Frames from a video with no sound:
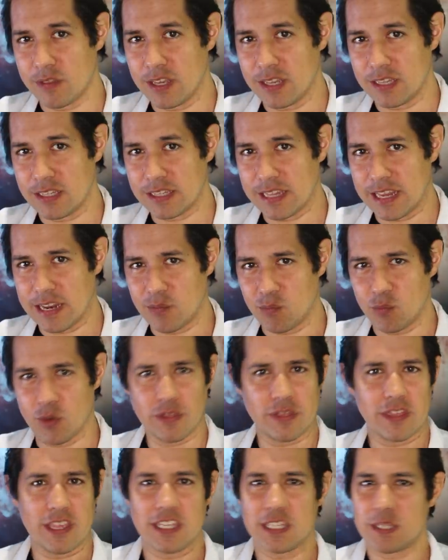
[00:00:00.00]
things and
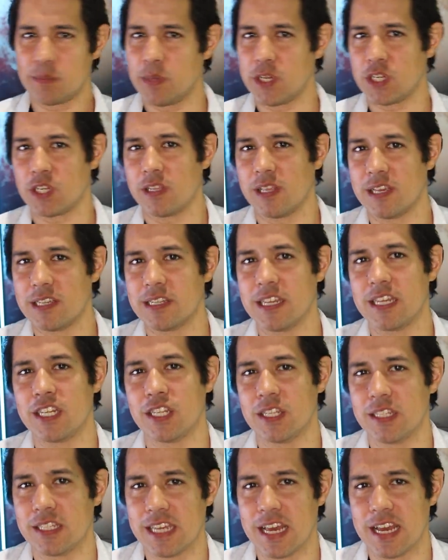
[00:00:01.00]
what their
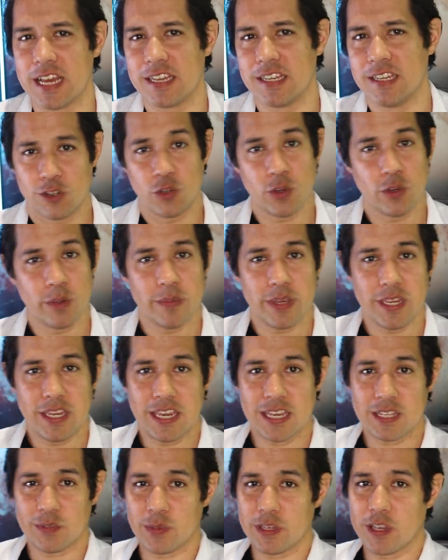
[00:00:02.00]
specializations are. So join
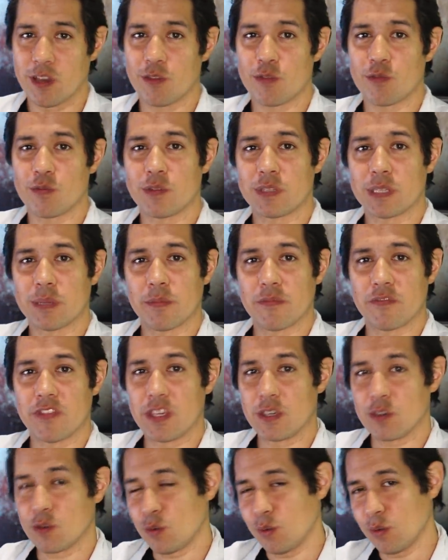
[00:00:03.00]
me as we go through some of
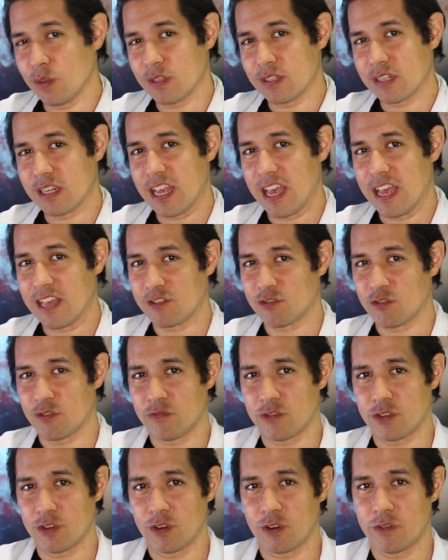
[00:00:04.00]
the coolest
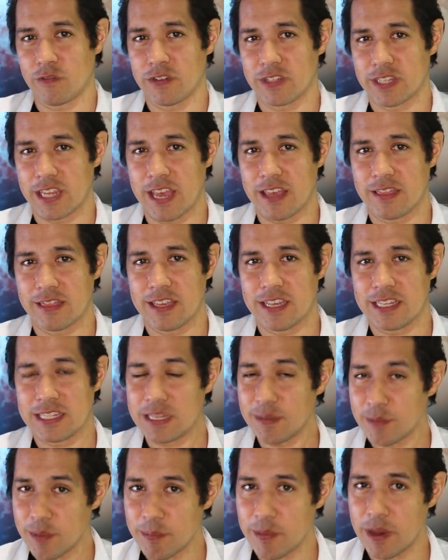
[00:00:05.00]
astrophotographers out there,
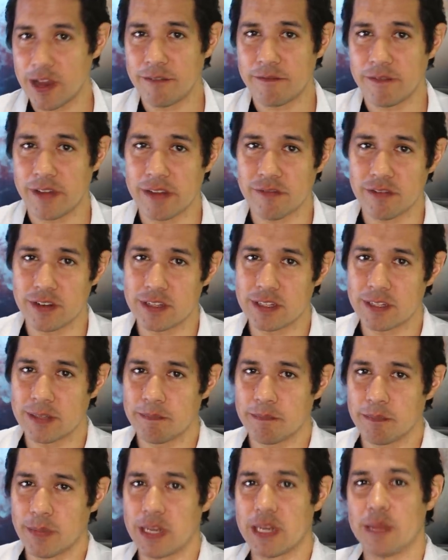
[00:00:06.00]
some of my favorites.
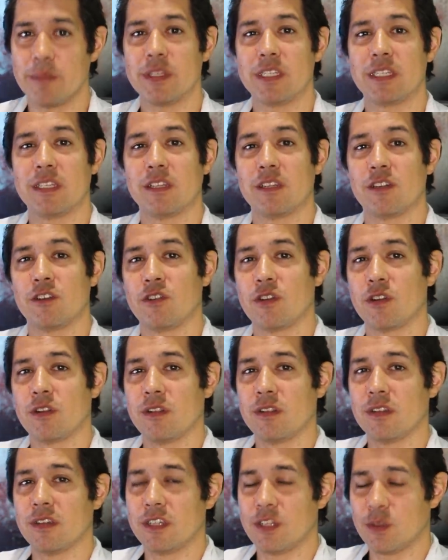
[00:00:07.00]
My name is Dylan
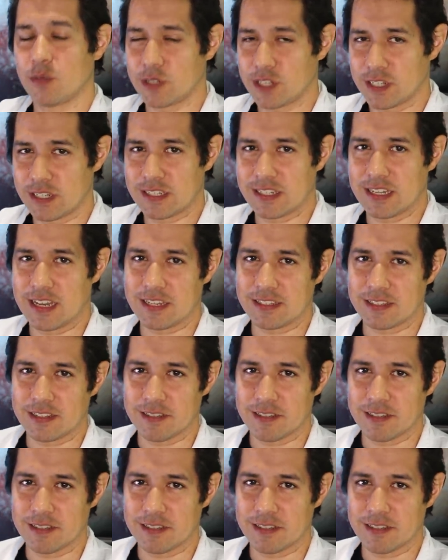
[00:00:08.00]
O'Donnell and you're watching Star